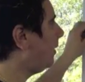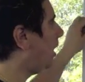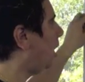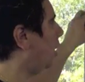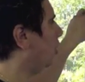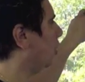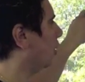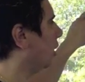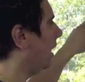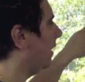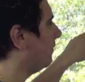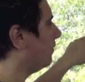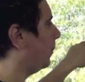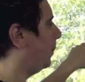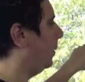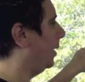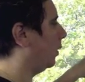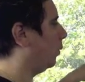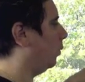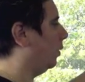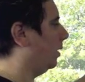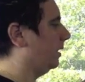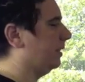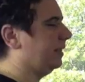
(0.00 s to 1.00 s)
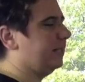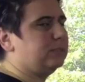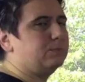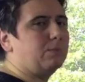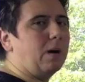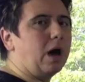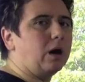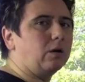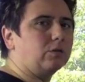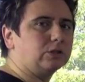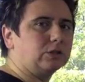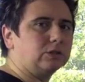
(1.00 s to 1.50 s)
you're going to have to pick one of these
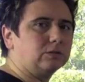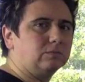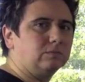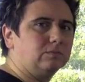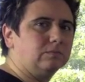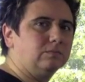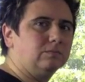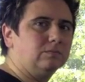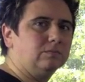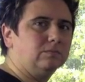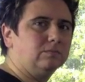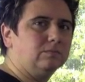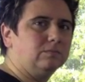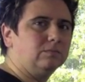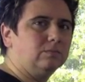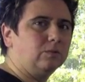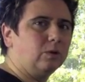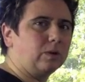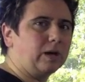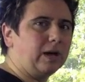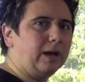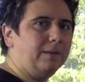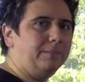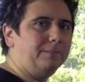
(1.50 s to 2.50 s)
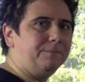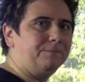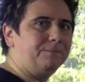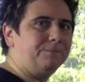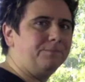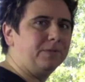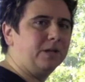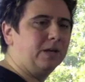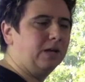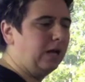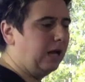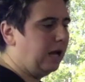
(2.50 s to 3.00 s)
models. Okay?
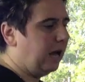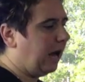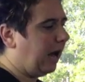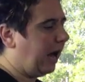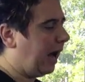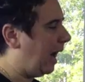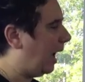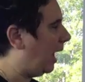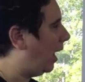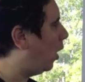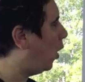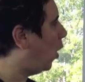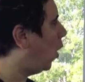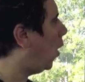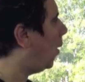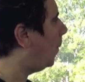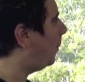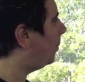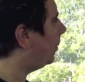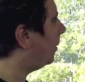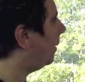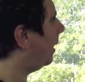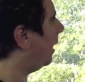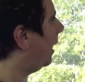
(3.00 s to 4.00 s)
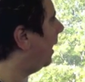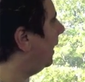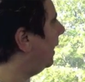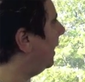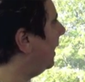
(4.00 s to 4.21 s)
I hope I